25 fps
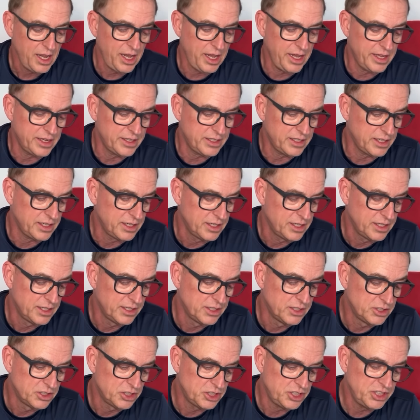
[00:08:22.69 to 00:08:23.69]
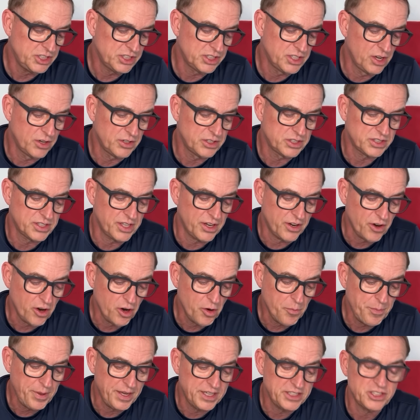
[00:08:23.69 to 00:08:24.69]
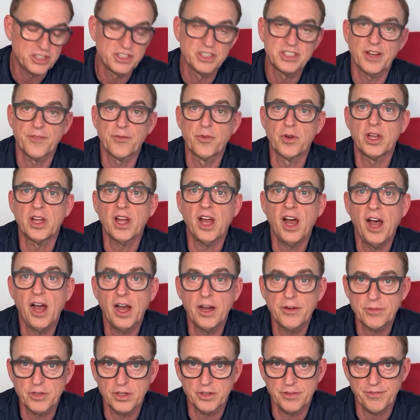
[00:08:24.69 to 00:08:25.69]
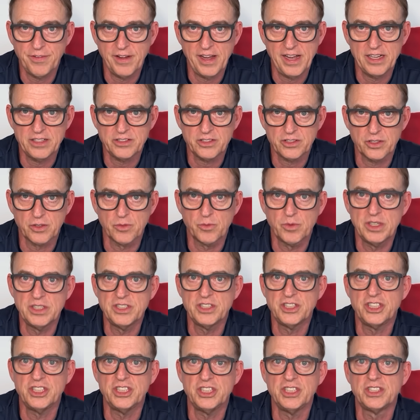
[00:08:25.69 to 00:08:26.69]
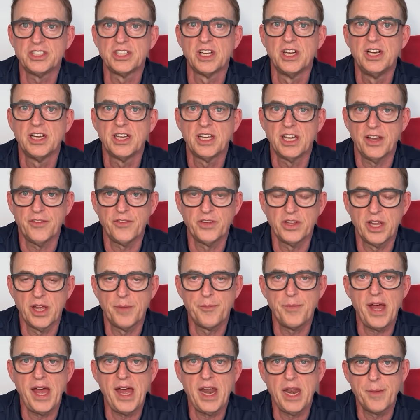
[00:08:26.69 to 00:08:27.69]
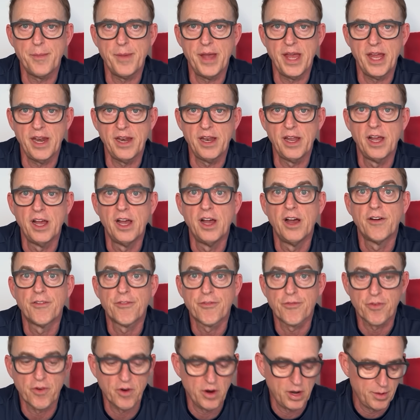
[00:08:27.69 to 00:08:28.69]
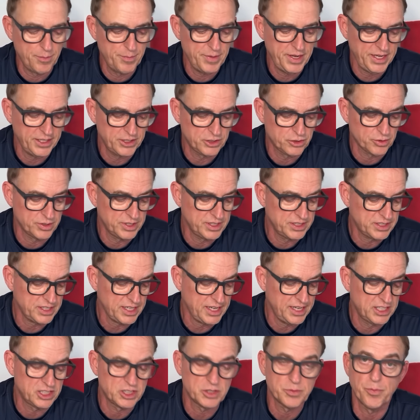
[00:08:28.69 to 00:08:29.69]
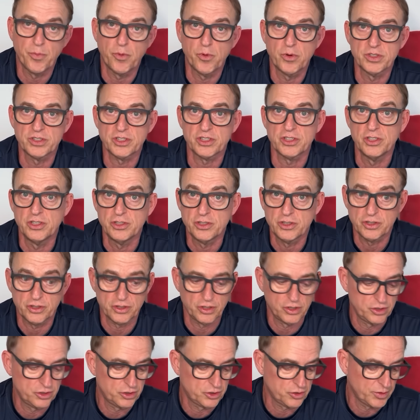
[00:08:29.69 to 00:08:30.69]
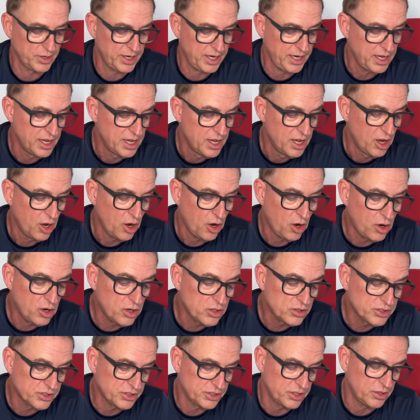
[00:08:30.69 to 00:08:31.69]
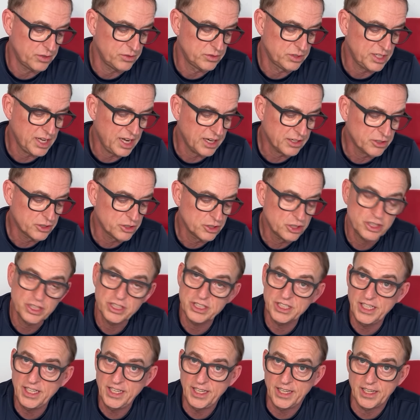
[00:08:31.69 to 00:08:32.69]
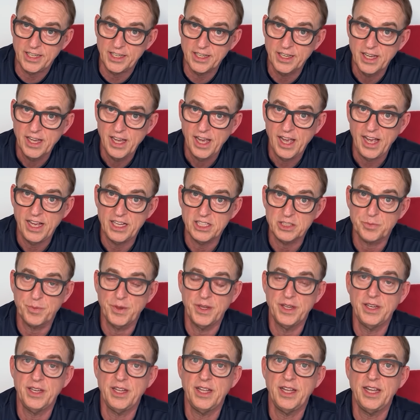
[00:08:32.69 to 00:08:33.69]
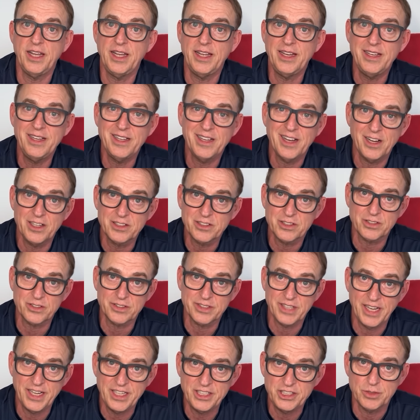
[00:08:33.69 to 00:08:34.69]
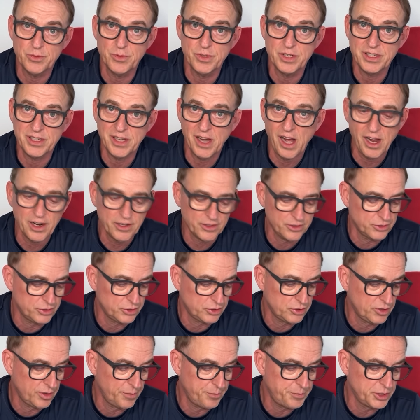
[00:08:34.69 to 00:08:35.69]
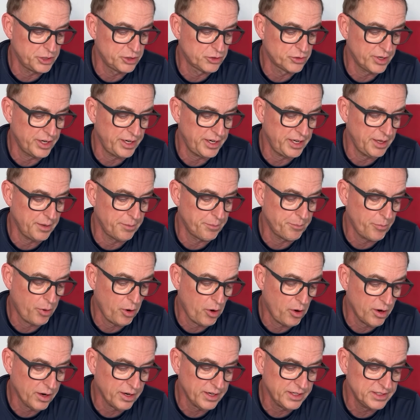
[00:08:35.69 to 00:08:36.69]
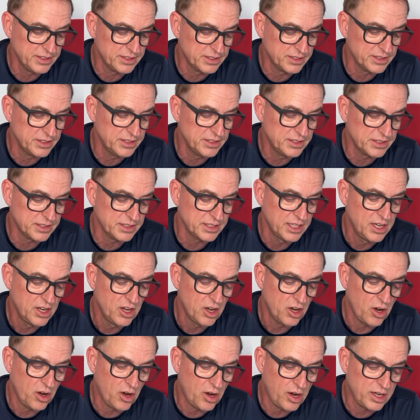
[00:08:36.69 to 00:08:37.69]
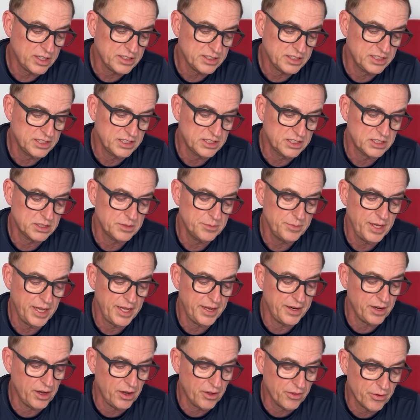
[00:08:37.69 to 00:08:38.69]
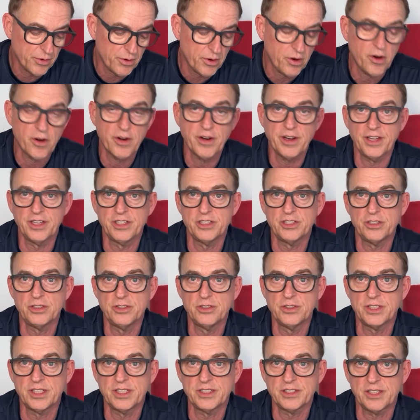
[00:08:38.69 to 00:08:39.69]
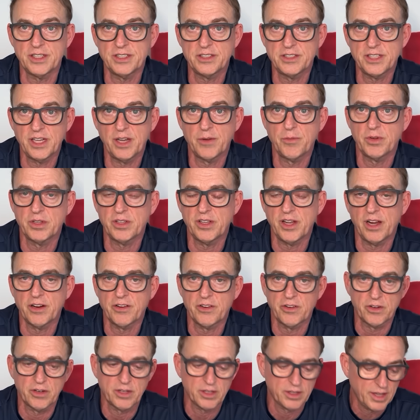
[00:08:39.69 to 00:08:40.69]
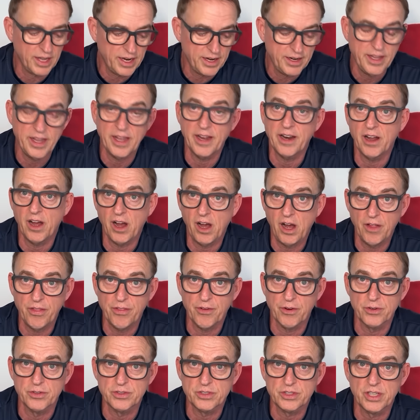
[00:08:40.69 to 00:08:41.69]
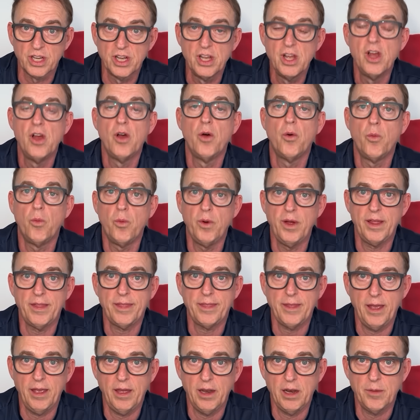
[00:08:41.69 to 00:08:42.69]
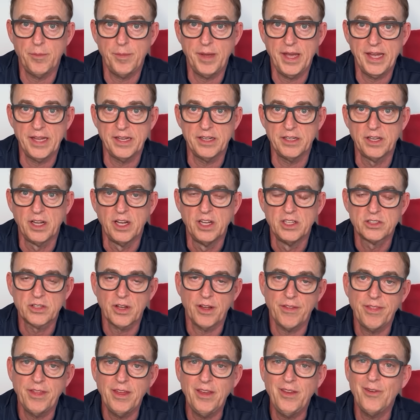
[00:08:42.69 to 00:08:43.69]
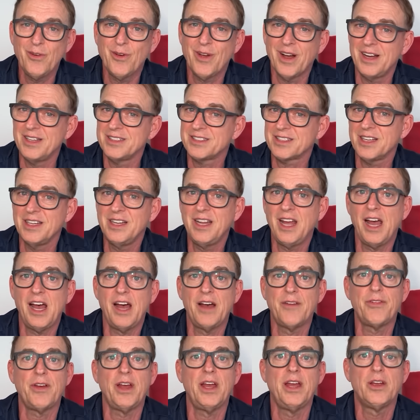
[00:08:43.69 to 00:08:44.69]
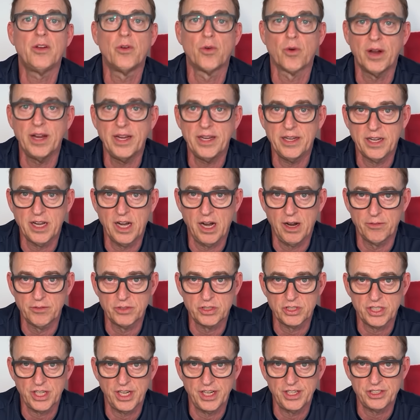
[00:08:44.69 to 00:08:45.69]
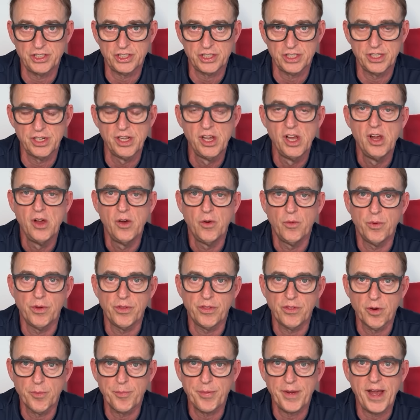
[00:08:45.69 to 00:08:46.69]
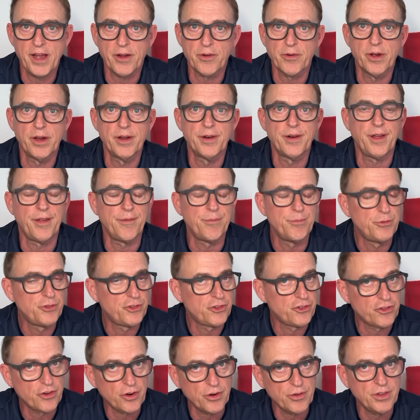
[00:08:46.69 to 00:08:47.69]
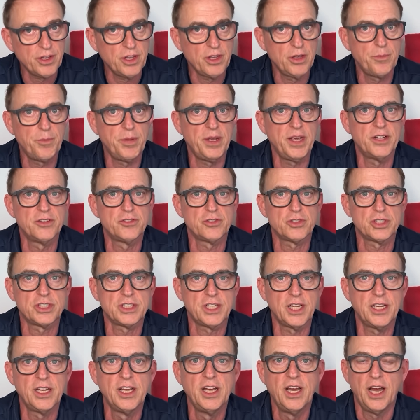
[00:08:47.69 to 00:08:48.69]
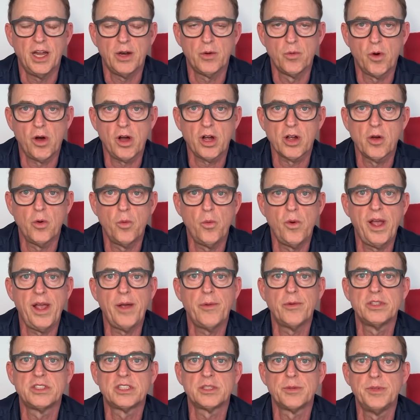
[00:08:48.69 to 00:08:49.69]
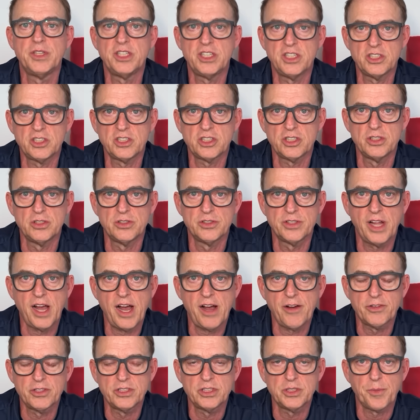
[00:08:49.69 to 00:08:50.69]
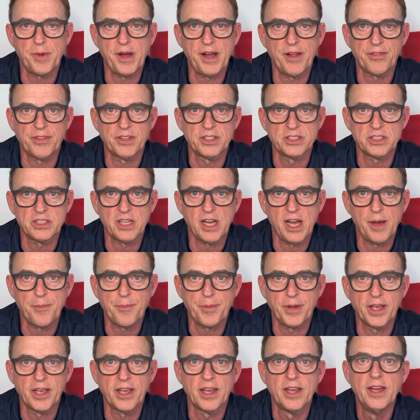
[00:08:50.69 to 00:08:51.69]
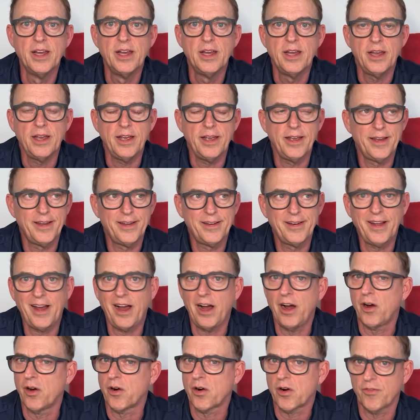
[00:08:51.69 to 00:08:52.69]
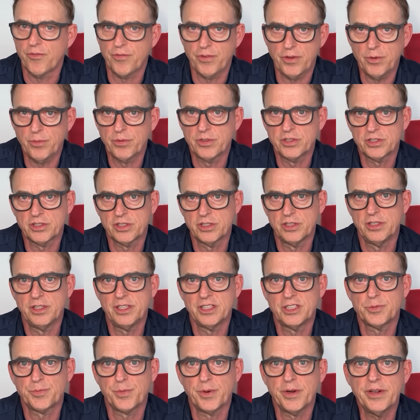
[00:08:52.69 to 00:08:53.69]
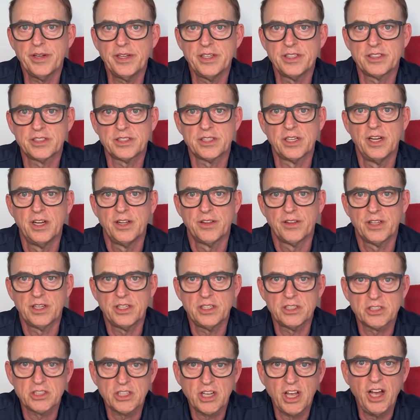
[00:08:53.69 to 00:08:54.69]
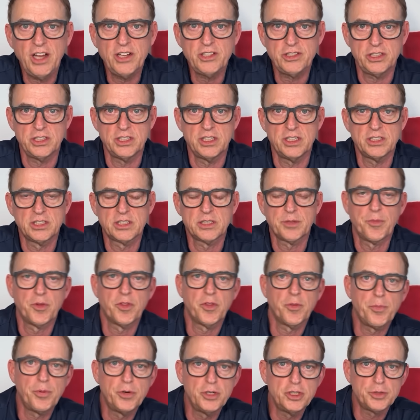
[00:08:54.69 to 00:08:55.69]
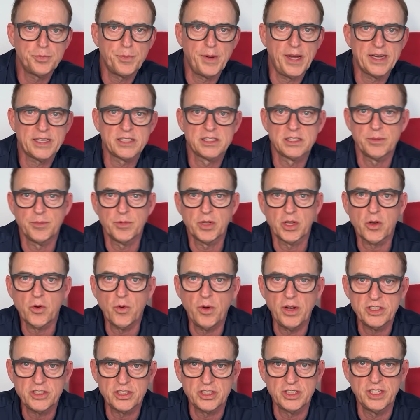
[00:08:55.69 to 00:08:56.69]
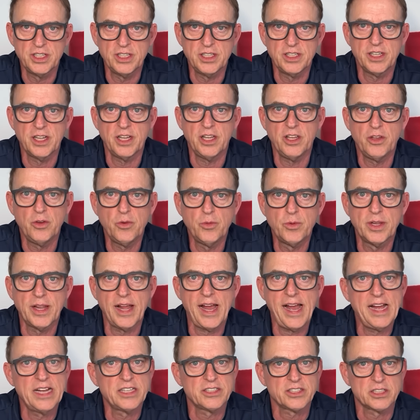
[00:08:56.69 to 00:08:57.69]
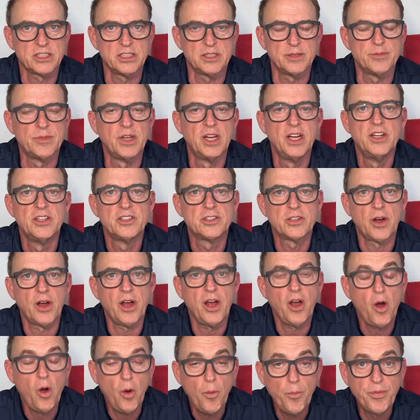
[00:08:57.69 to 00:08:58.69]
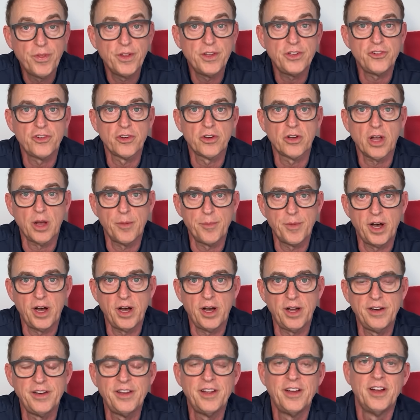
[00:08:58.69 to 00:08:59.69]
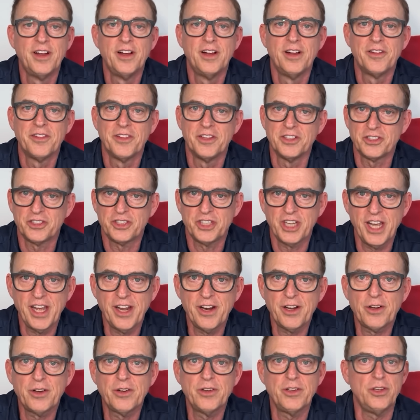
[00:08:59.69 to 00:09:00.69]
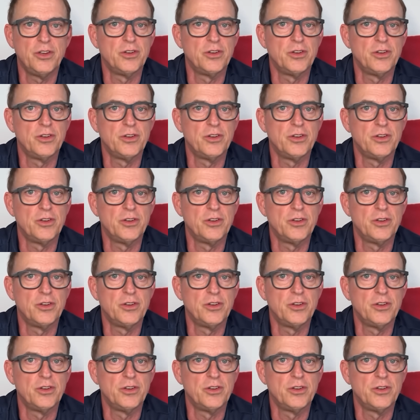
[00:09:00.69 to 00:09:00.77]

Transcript: And she's noticed that her patients have recovered faster when she's given them N M N from injuries and sports surgery. Also, Doctor Shi has been in consultation with doctors who have been treating Parkinson's, autism, and other heart issues, as I said, with Doctor Delaney and others with N M N. So I think you guys can have a great conversation with your background. I'm sure that you'd be interested and walk away with some additional knowledge about this topic. And our viewers could experience the discussion and some of the pushback, some of the questioning that you will ask him. So I hope that you'll come on this channel.